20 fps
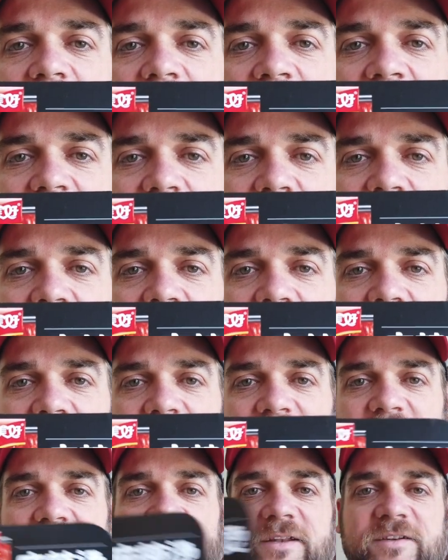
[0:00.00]
hot
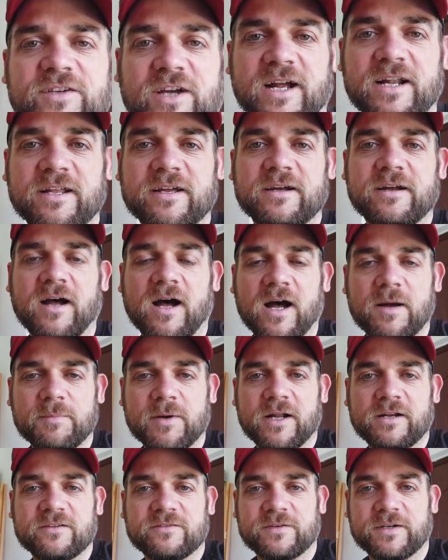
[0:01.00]
pot. And in China, hot
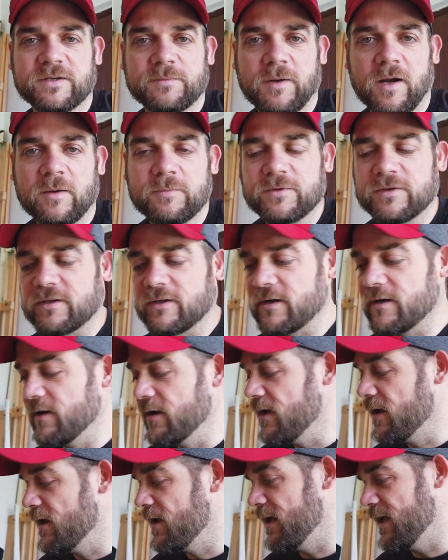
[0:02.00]
pot is very
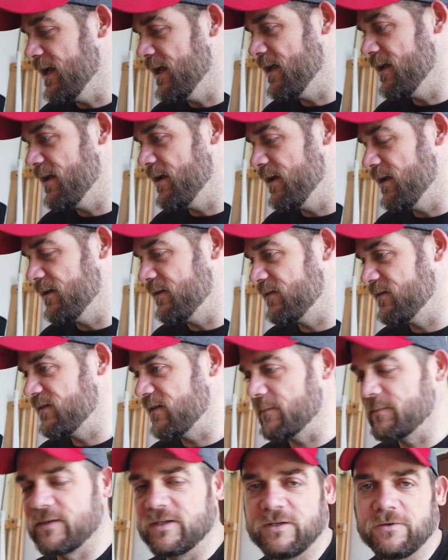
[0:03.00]
popular. It's
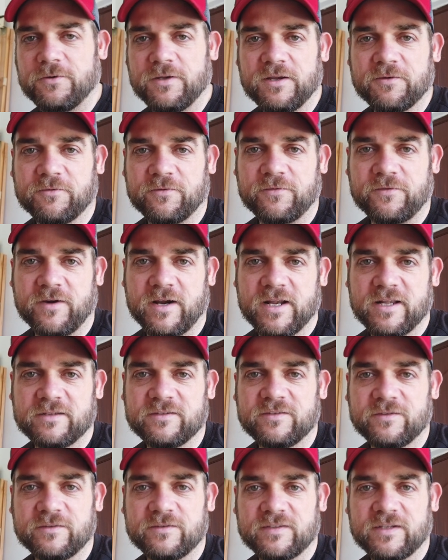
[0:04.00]
something you eat with
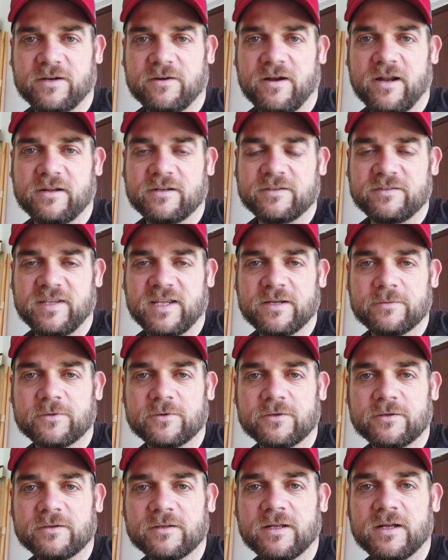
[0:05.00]
friends, you sit around a
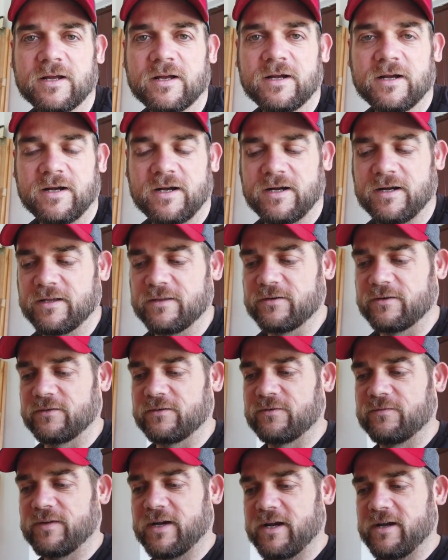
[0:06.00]
table.
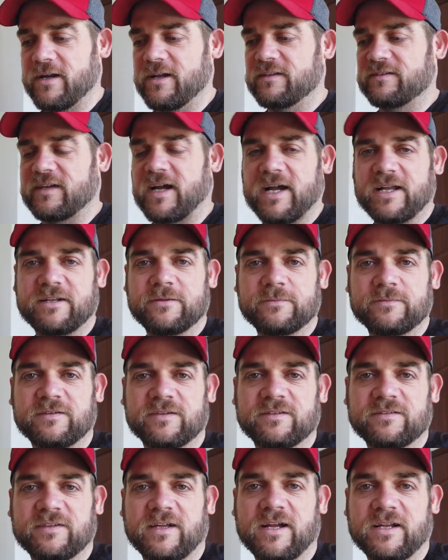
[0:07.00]
There's various
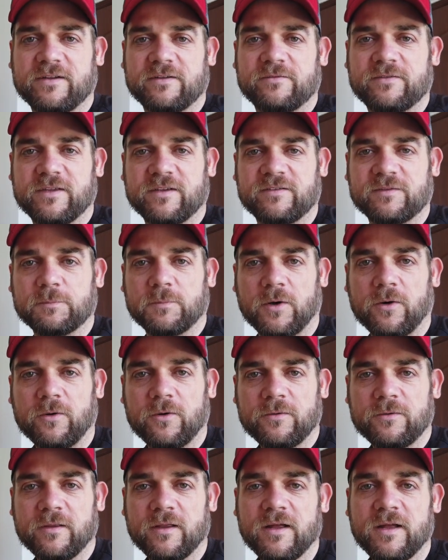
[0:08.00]
items inside of this
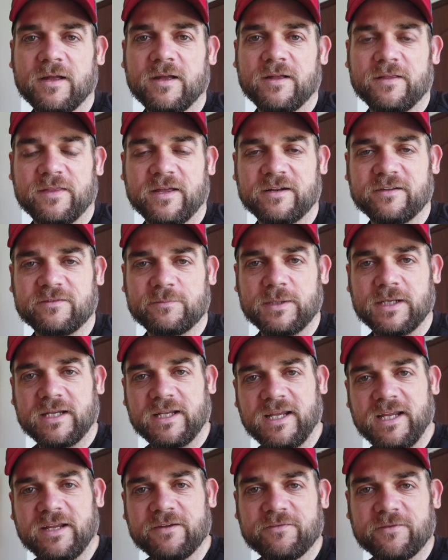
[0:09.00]
bowl that is
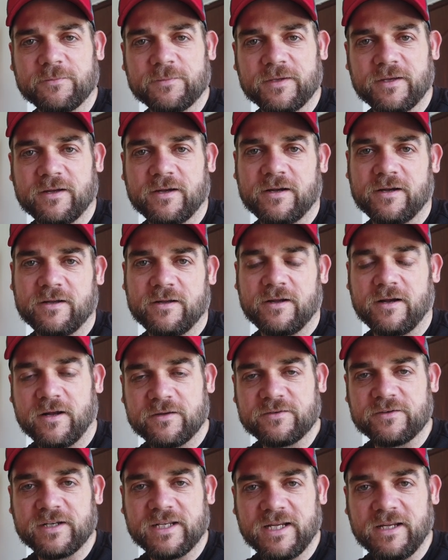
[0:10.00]
being heated from the
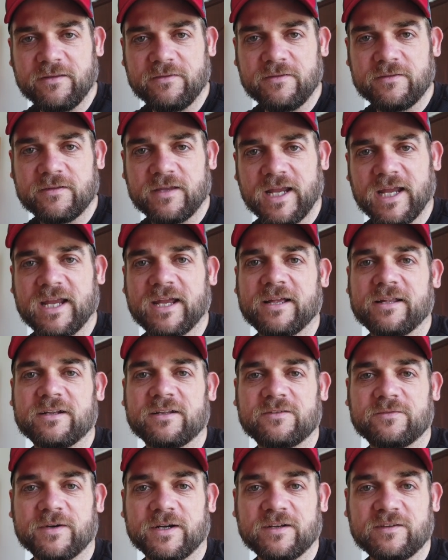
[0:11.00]
underneath,
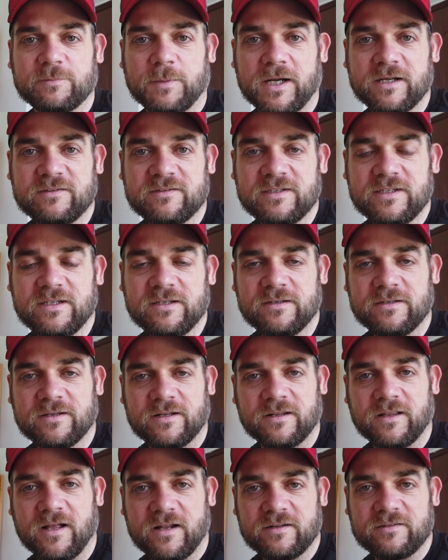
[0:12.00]
and it's very spicy
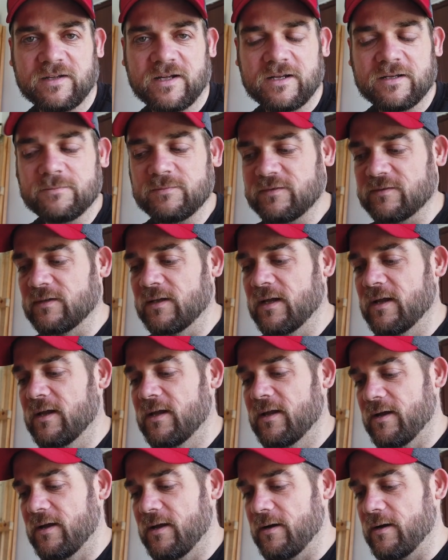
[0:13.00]
a lot of times.
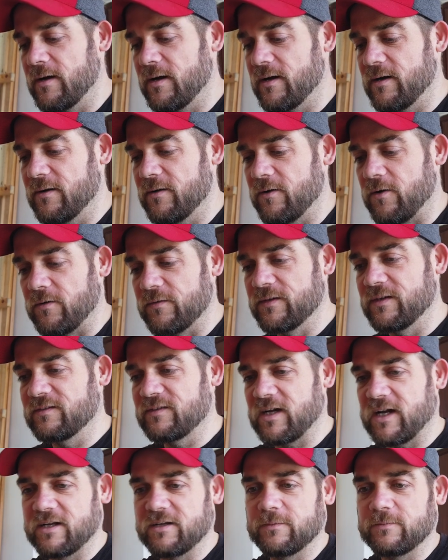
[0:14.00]
All
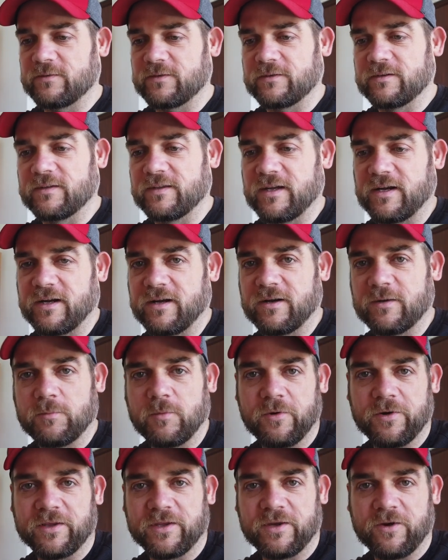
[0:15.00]
these items are in there
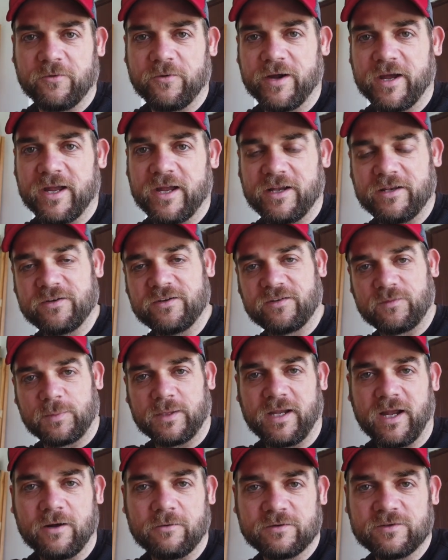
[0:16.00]
boiling away, and you just
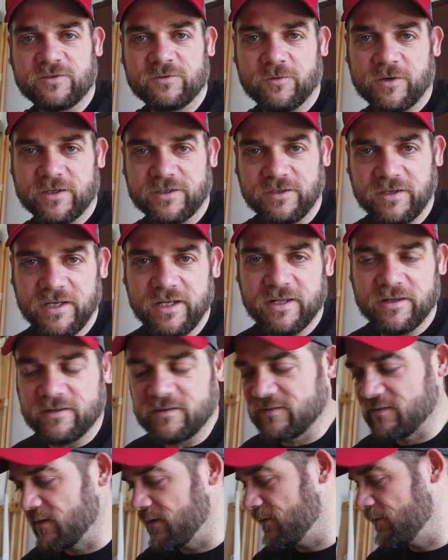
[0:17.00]
pick out what you want and eat
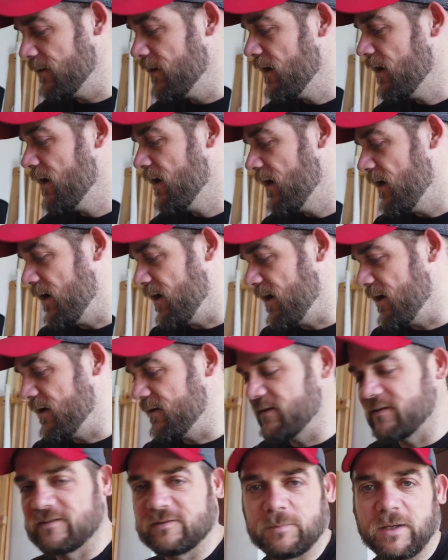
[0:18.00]
it. So
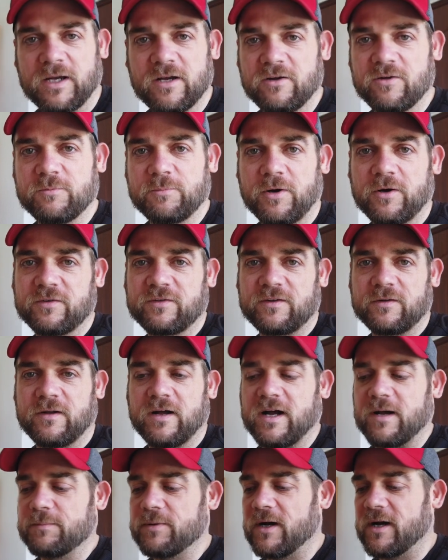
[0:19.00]
this is my own
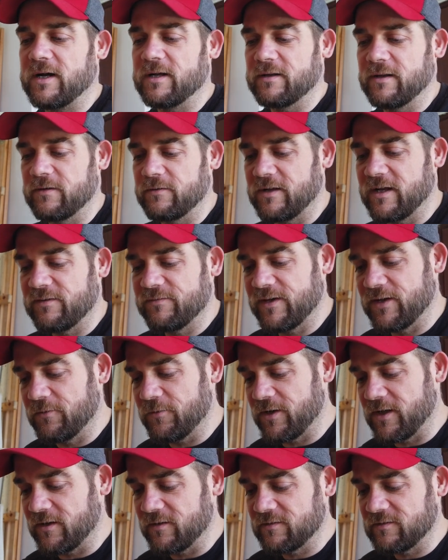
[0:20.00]
personal hot pot. I don't have
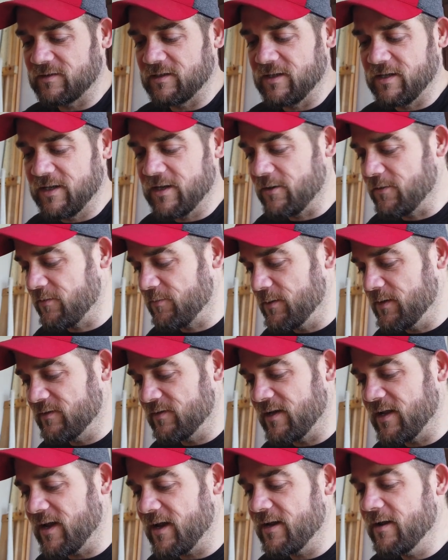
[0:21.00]
anyone else here with me
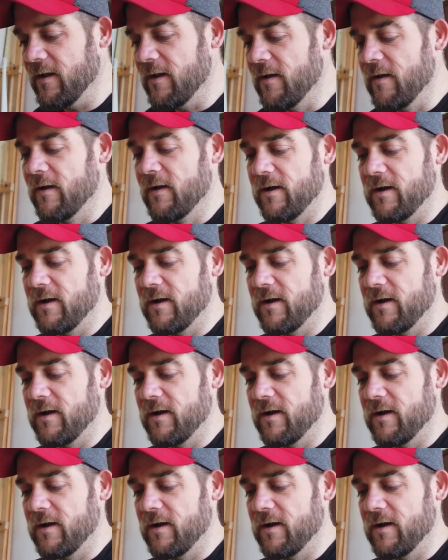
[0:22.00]
today.